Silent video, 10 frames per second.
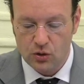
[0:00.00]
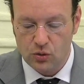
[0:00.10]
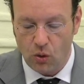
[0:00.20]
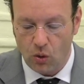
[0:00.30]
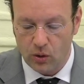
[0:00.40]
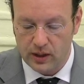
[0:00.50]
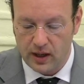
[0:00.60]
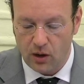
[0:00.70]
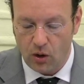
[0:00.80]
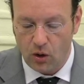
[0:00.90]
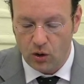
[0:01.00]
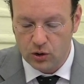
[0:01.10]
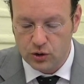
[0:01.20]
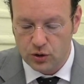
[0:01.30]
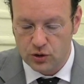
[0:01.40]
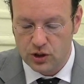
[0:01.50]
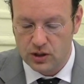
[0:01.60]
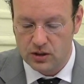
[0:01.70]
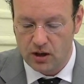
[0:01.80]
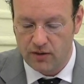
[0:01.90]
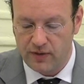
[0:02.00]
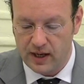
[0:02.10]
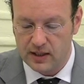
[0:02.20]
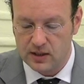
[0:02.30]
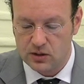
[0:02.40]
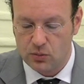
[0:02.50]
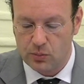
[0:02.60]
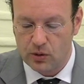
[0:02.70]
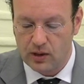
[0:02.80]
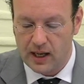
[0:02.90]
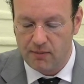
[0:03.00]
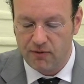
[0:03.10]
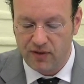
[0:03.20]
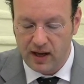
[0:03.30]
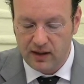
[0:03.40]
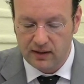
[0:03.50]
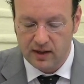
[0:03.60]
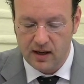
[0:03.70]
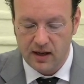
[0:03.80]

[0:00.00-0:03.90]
to order all churches of Venice to proclaim faith